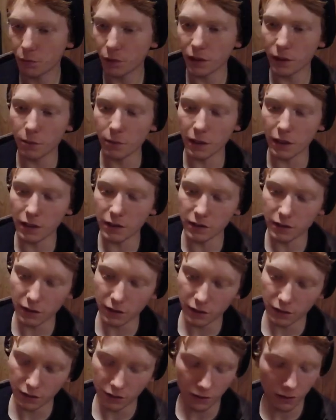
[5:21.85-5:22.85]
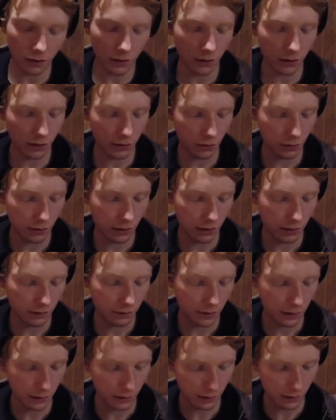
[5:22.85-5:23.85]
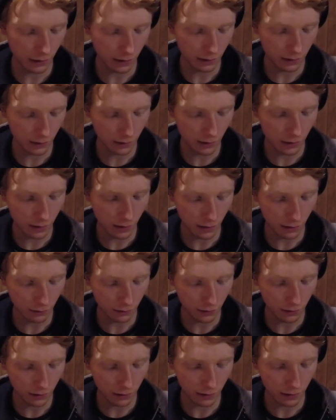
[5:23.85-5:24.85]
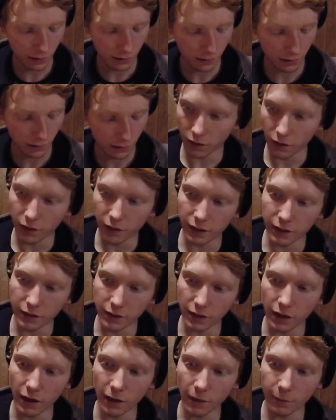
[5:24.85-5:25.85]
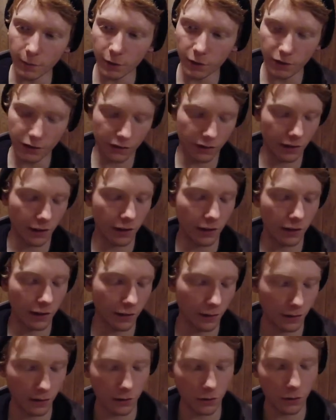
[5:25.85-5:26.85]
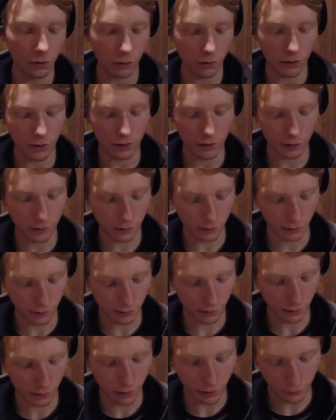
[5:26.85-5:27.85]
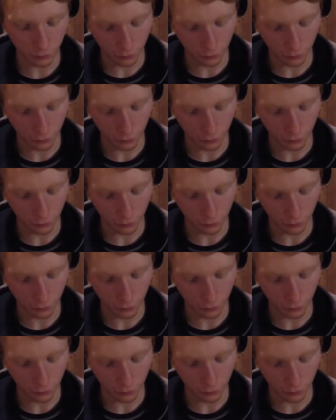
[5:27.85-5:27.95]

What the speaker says: Pretty basic, also kind of a necessity if you're gonna get a nice camera and you don't want it to get